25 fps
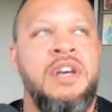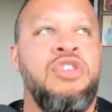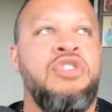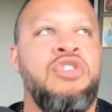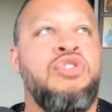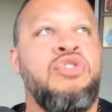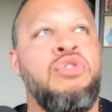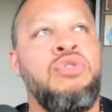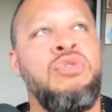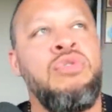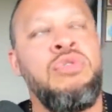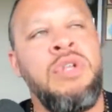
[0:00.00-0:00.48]

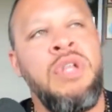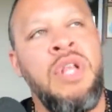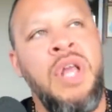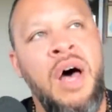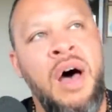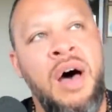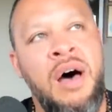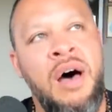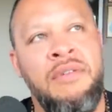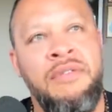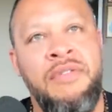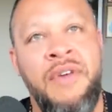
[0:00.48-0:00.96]
true
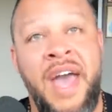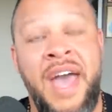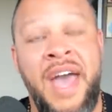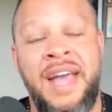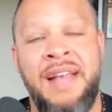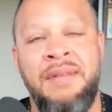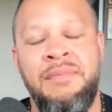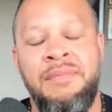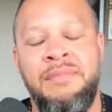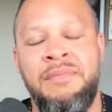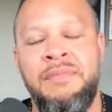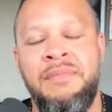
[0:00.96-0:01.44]
love,
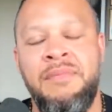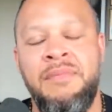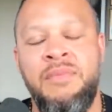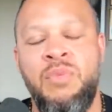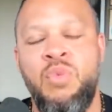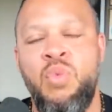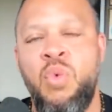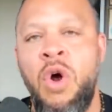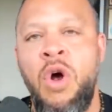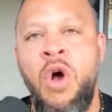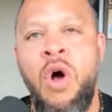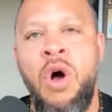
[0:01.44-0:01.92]
and
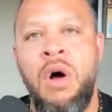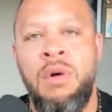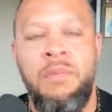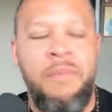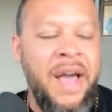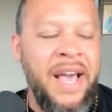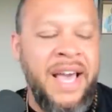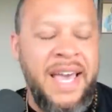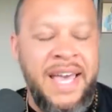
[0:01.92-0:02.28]
we're my